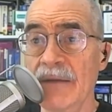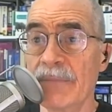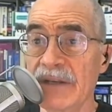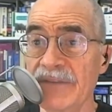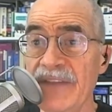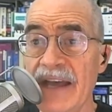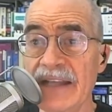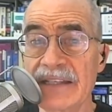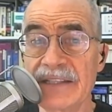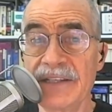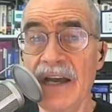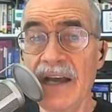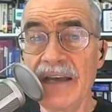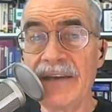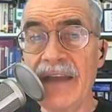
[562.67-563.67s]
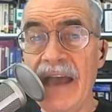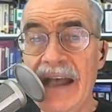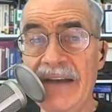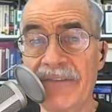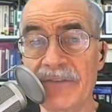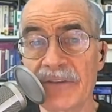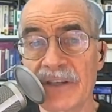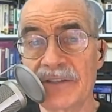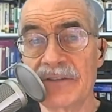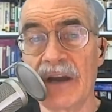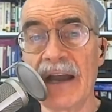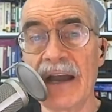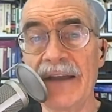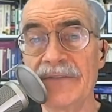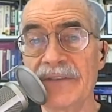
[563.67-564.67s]
but if that's done after the
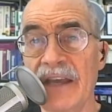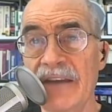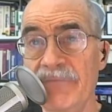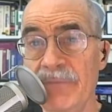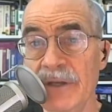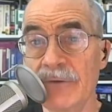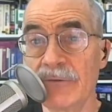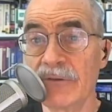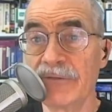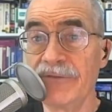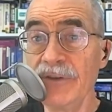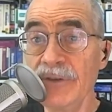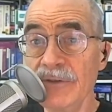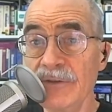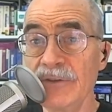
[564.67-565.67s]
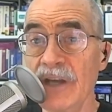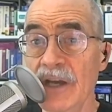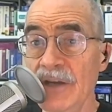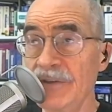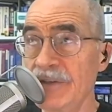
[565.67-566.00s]
drives have been reviewed